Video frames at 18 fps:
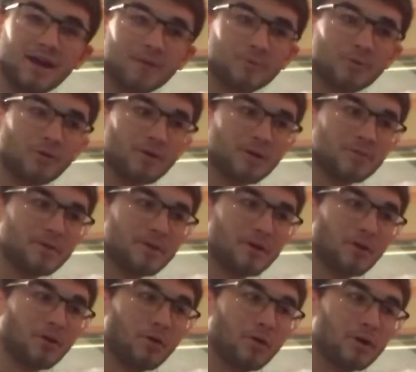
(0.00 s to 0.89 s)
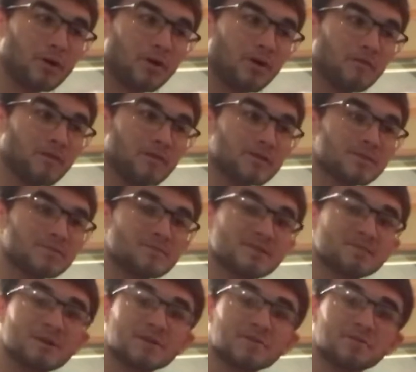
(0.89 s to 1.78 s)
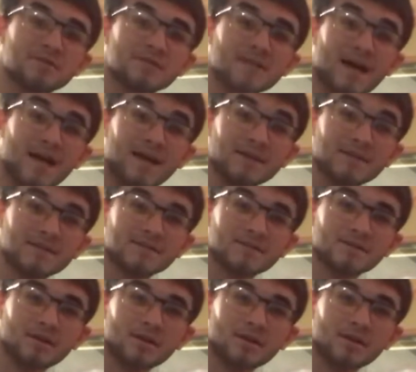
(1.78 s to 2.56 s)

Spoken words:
I'm going to be going over some special tests